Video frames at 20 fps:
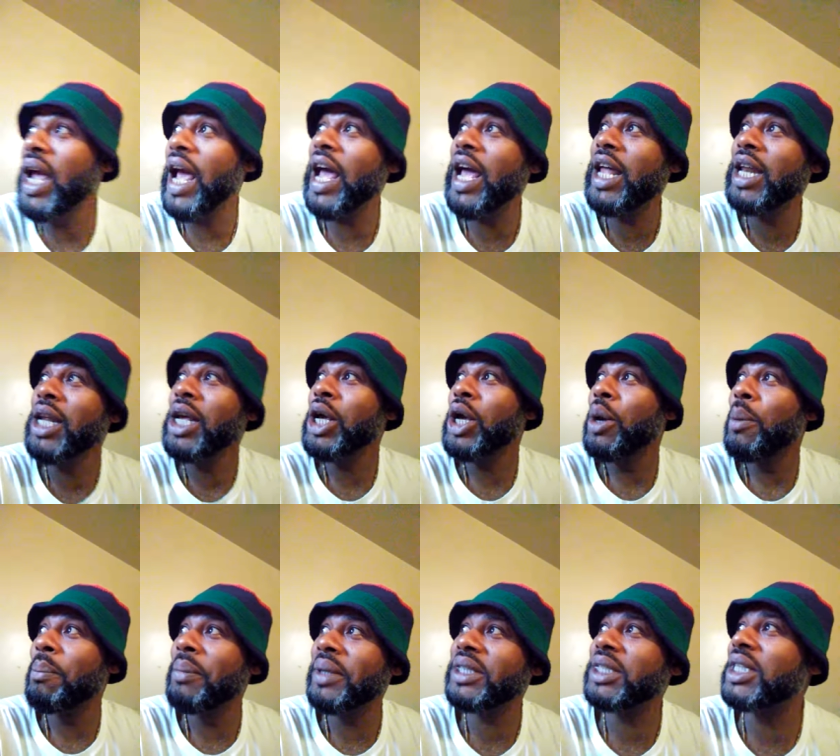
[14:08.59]
And
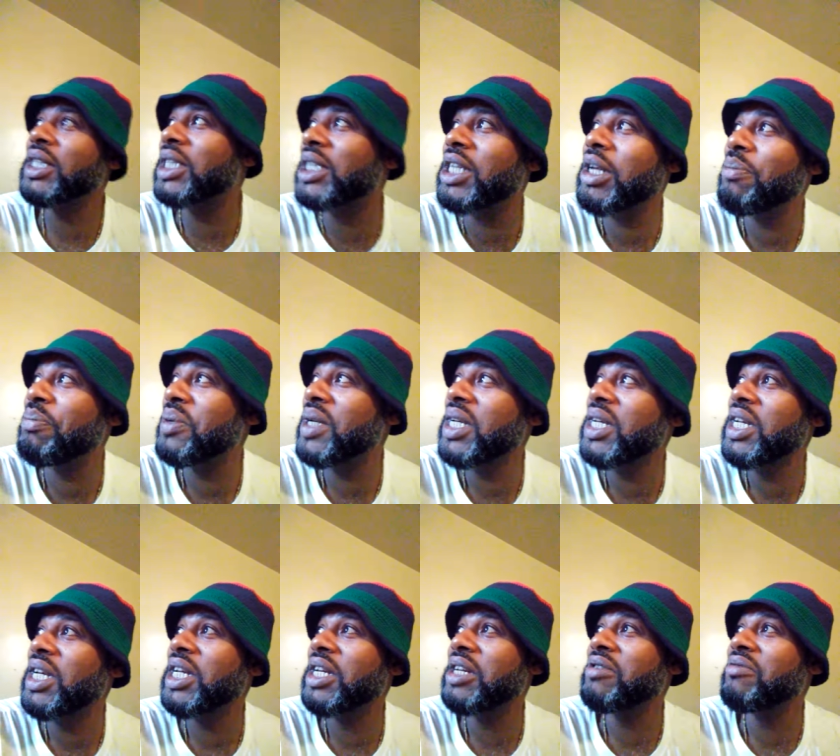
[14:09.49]

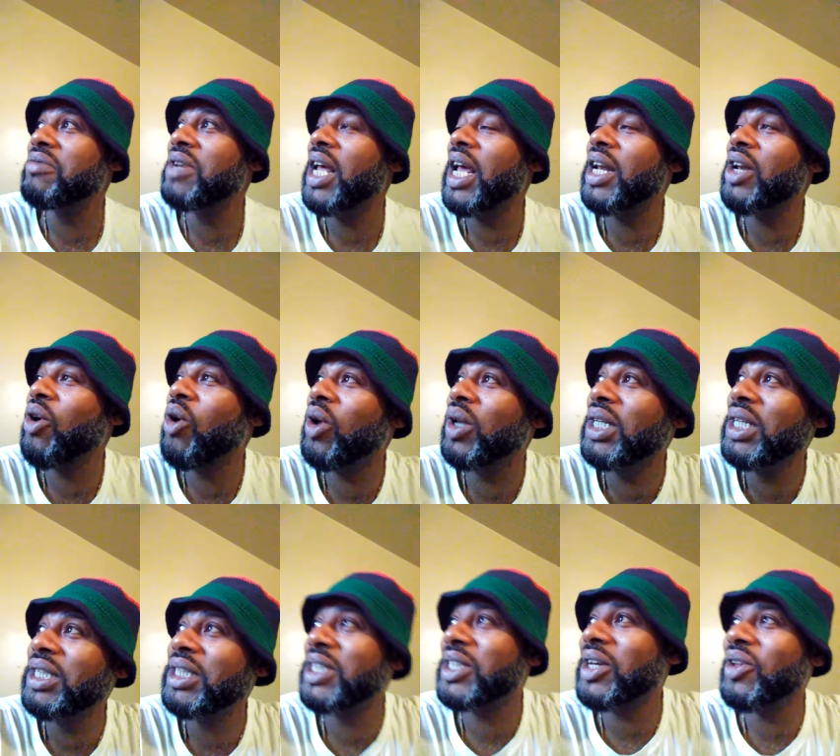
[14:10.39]
Mississippi and, and all
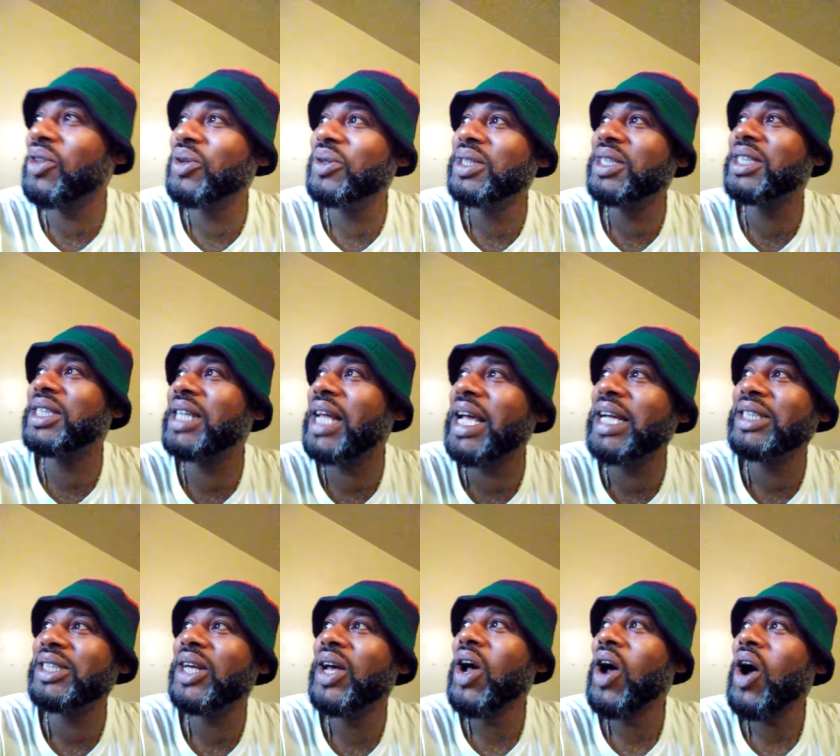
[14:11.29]
of these southern
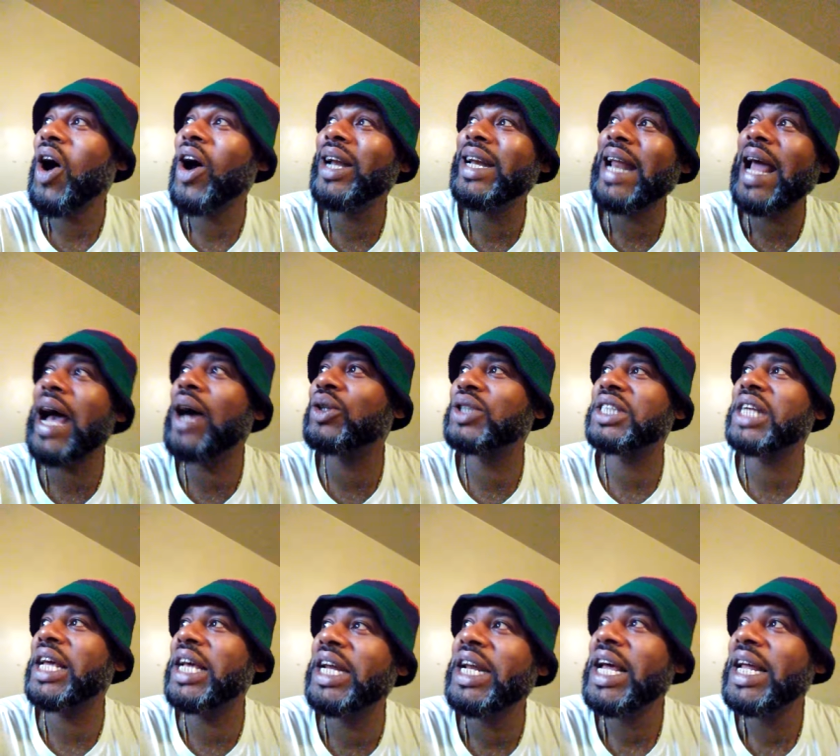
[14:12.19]
states are now
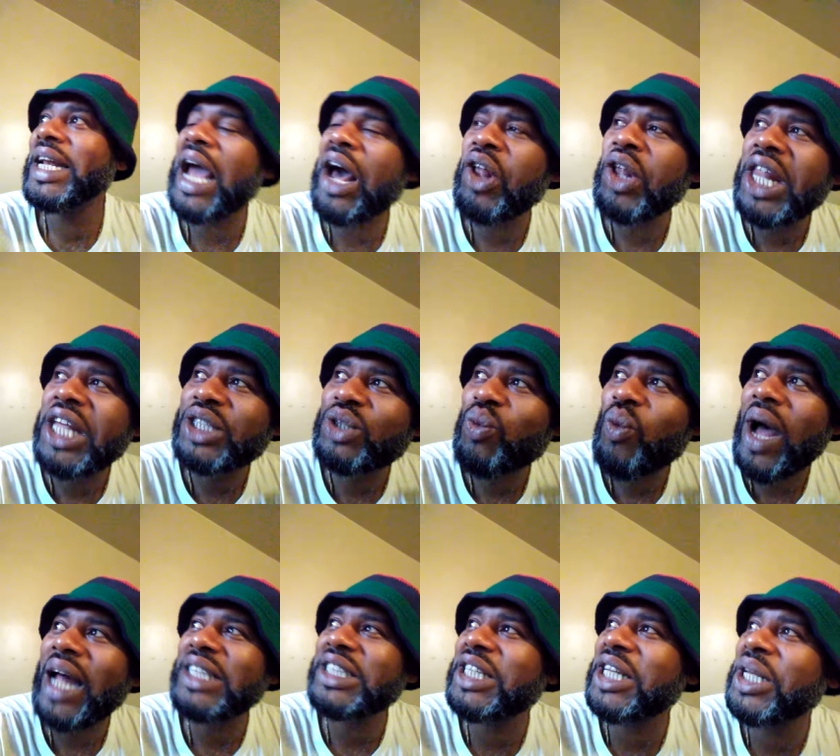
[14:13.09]
saying, now let's
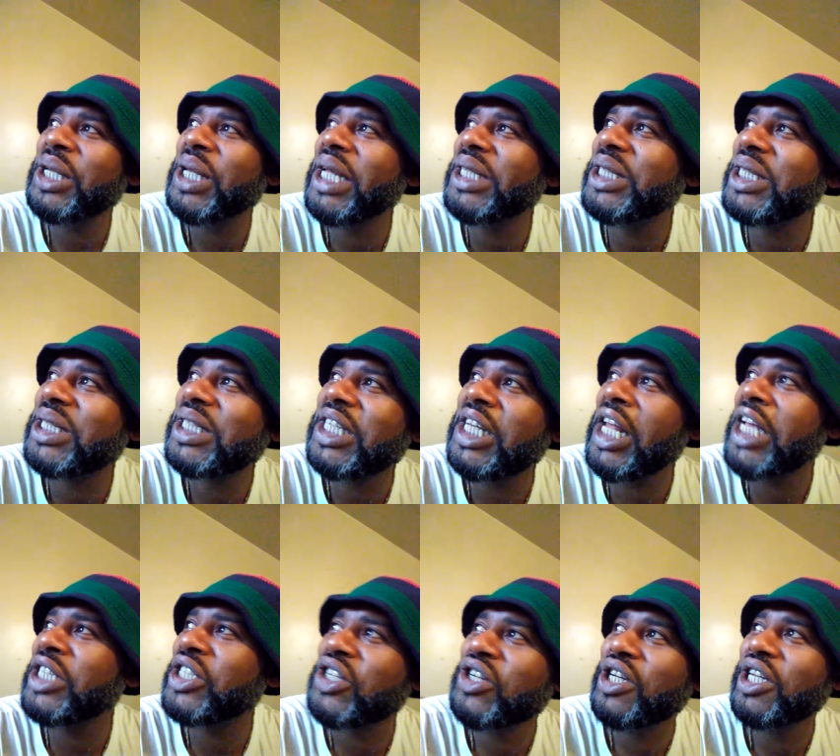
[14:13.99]
watch the
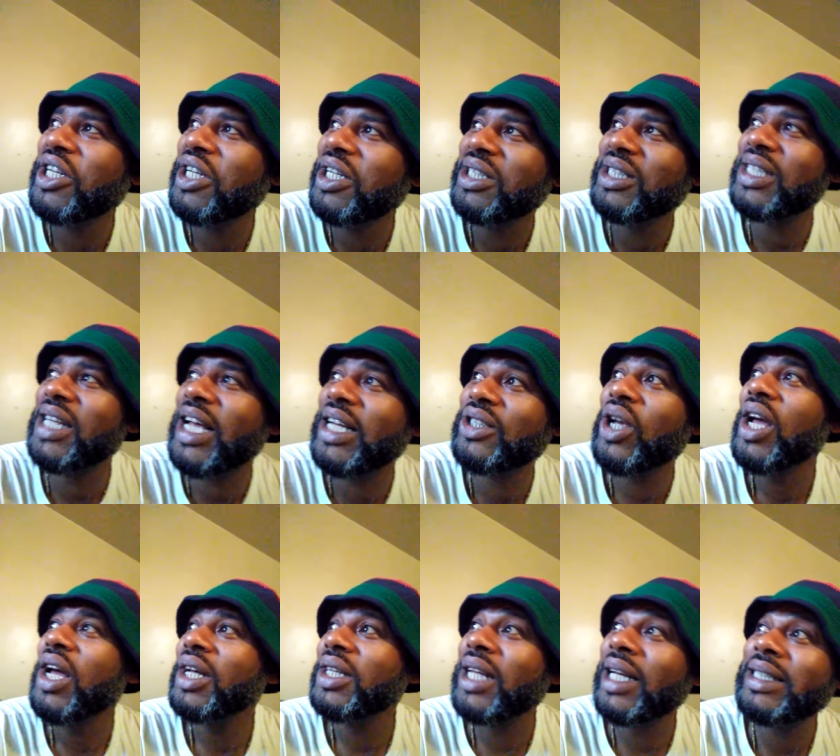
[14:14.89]
legislation in these
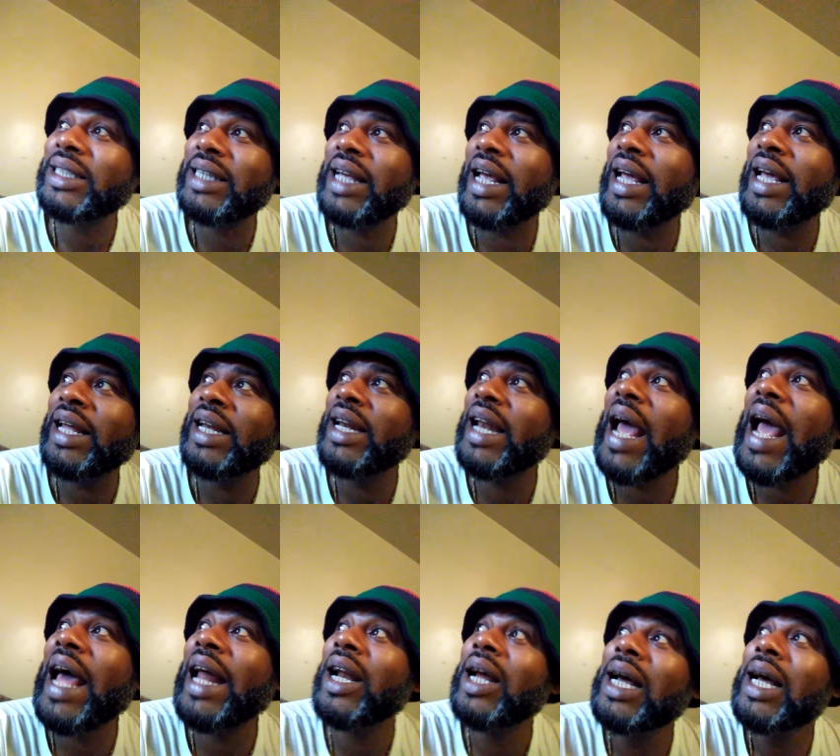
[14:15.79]
states. They're saying
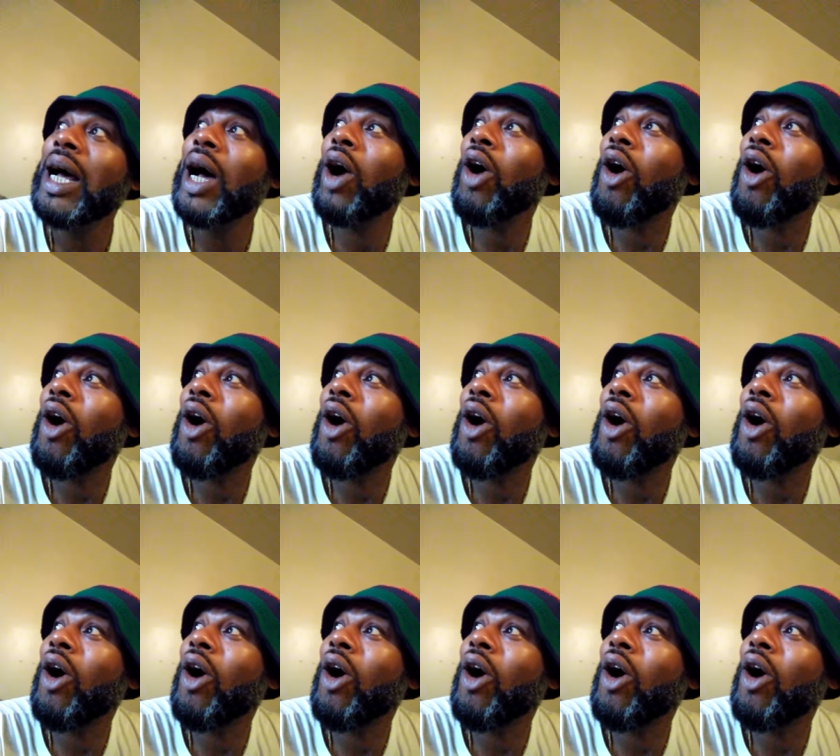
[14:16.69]
that